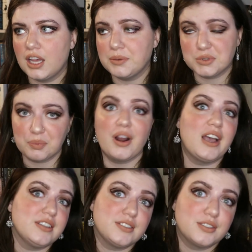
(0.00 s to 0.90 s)
I'm
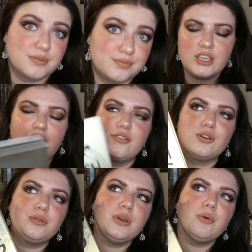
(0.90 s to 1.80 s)
surprised. So yeah,
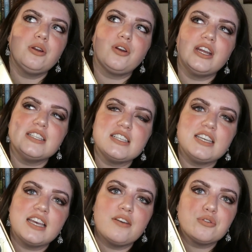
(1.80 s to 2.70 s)
fourth wing went
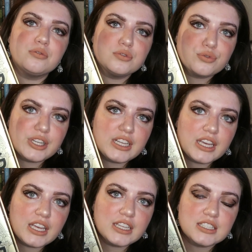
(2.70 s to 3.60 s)
crazy, everyone was
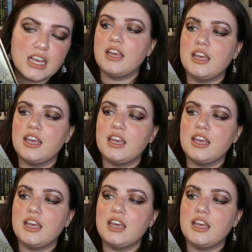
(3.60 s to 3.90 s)
reading it,